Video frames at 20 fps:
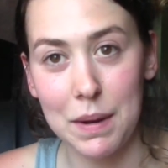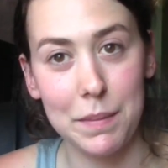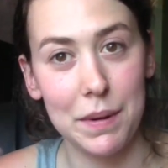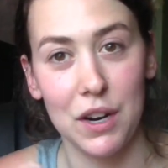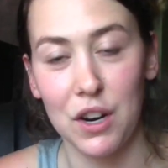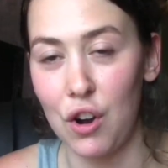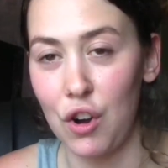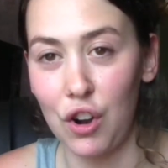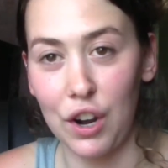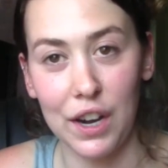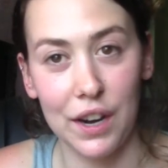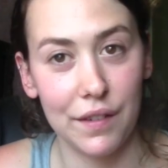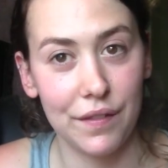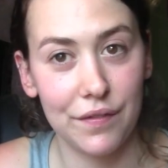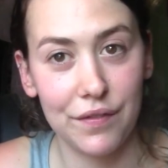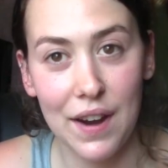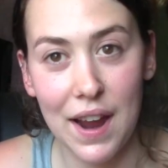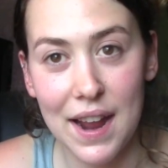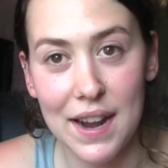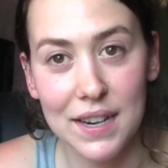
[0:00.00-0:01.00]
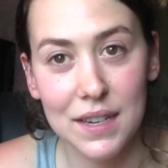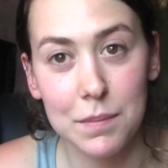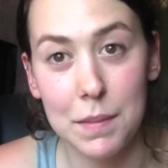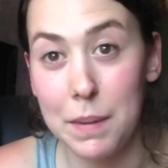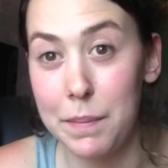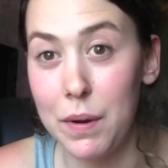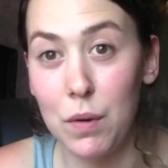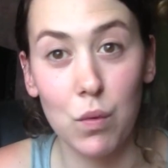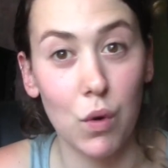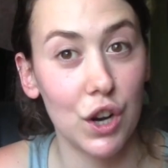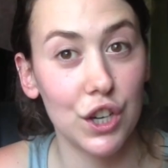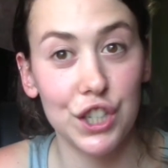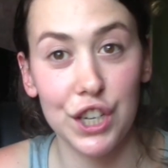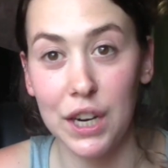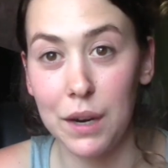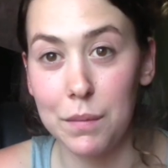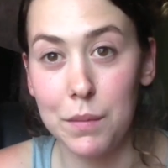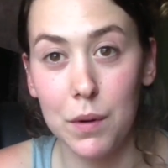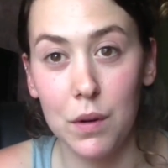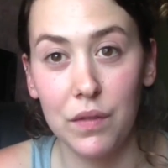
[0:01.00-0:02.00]
maybe calling a friend, maybe
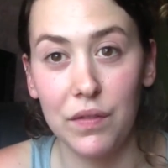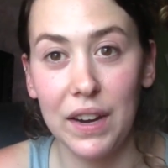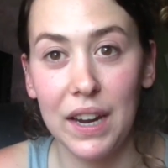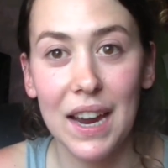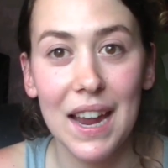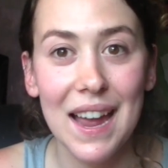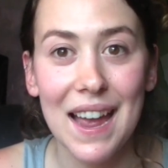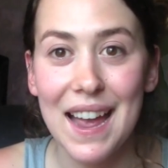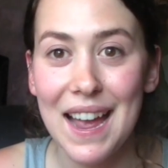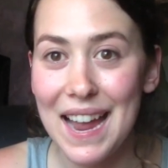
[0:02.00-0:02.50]
watching a movie.